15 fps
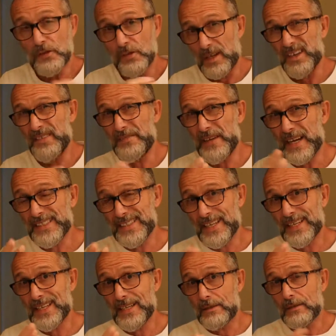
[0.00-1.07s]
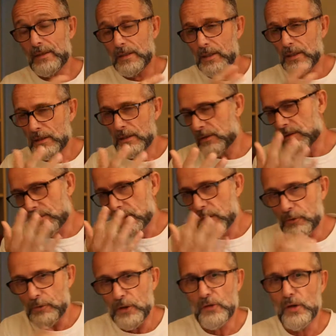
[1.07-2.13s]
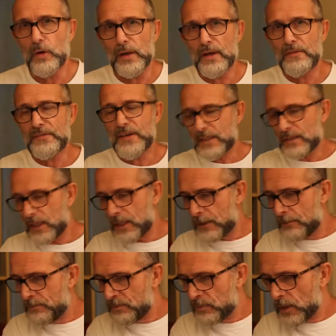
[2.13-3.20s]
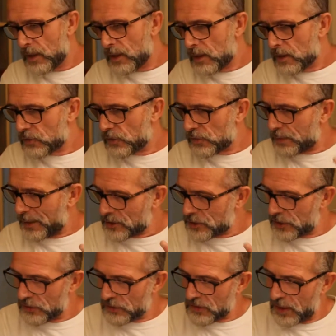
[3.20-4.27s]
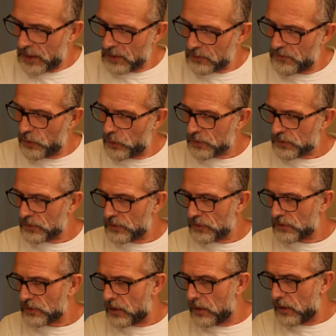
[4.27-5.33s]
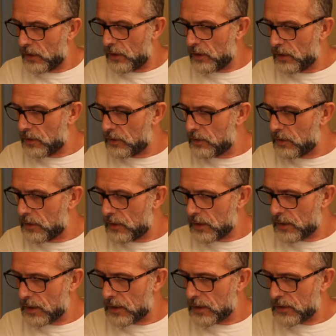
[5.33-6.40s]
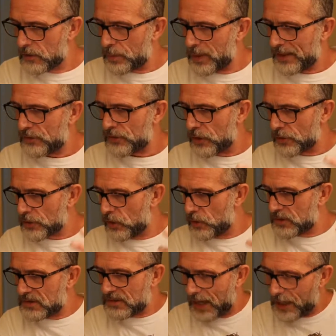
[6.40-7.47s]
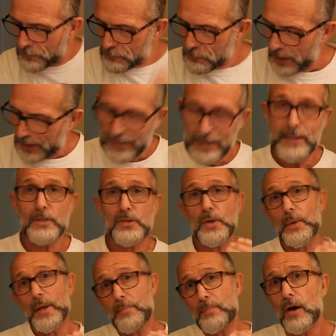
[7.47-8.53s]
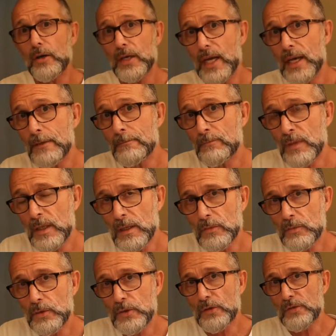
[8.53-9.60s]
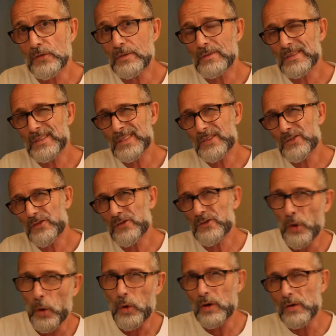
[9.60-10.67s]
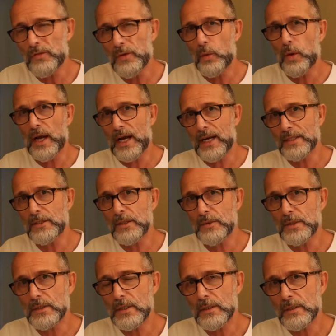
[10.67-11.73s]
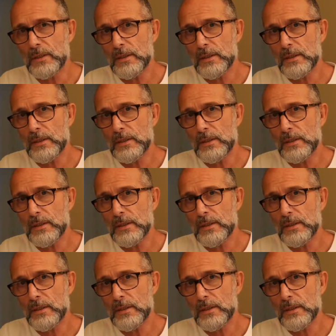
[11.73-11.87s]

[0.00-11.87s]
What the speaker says: is emphatic. The Greeks call it emphatic. Suspension style focuses on, it's placed on going directly to epoche, which is sort of the way I do it.